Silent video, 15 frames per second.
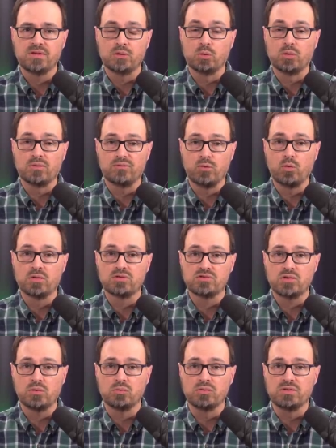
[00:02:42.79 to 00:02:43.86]
There were four
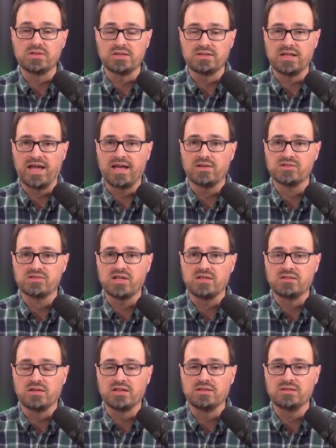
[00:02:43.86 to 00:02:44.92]
children in the house
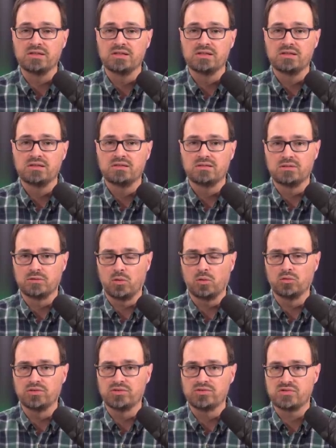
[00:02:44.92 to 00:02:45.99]
that night. Their
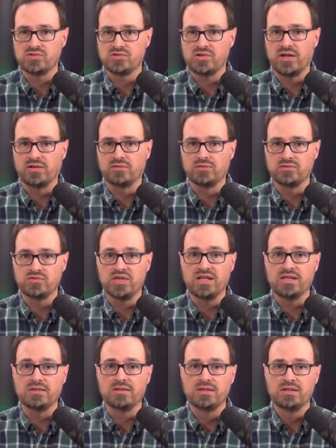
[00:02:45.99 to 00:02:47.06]
oldest child,
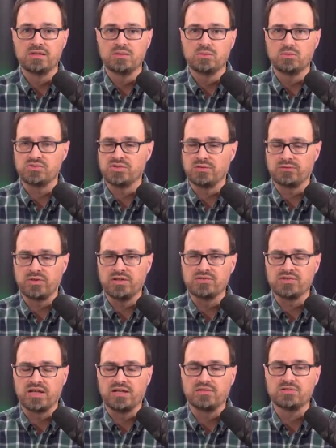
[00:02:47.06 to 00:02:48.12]
Jane, was at a
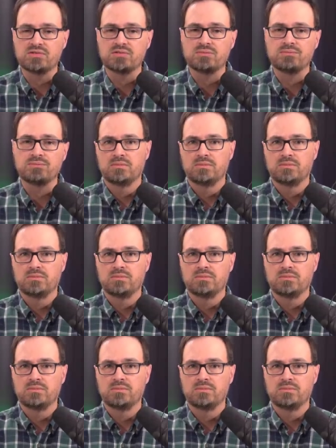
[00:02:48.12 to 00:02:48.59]
friend's house.